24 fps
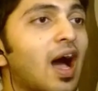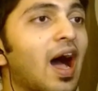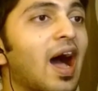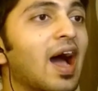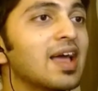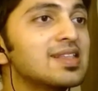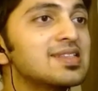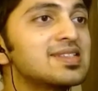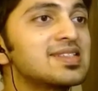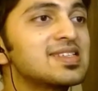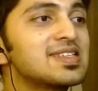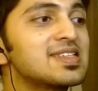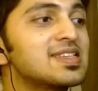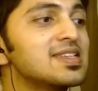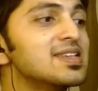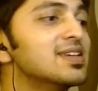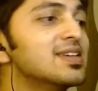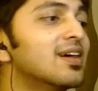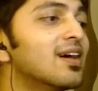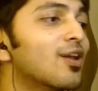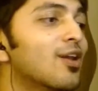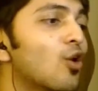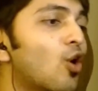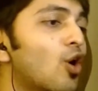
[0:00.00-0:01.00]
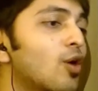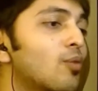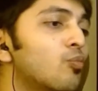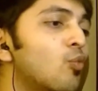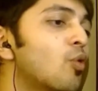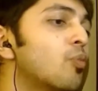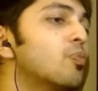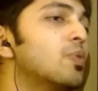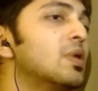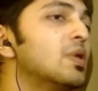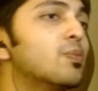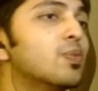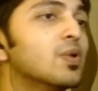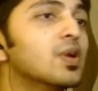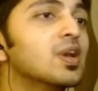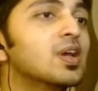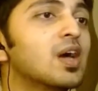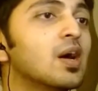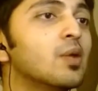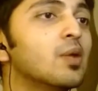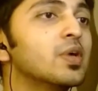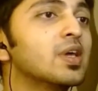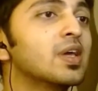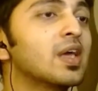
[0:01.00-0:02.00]
I see a lot more people
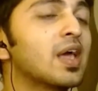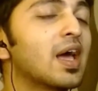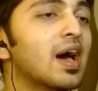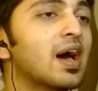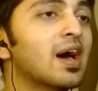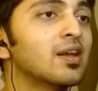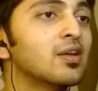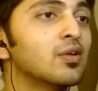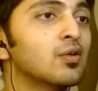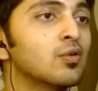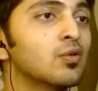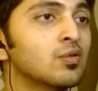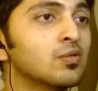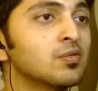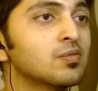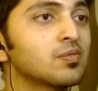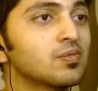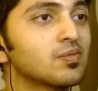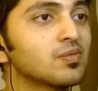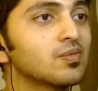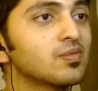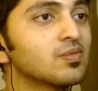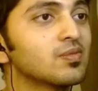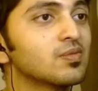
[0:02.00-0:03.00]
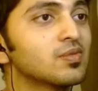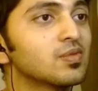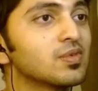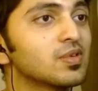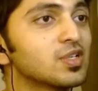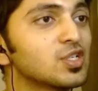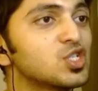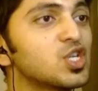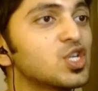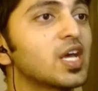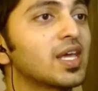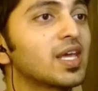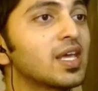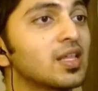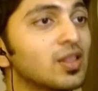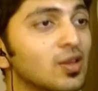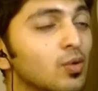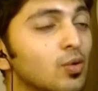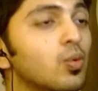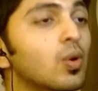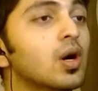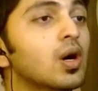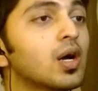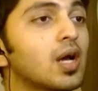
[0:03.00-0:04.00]
coming and, checking
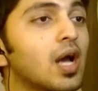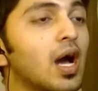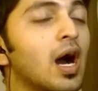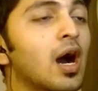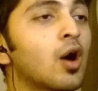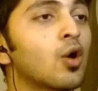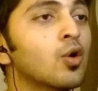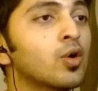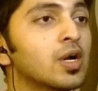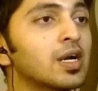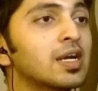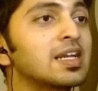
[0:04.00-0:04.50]
the work out.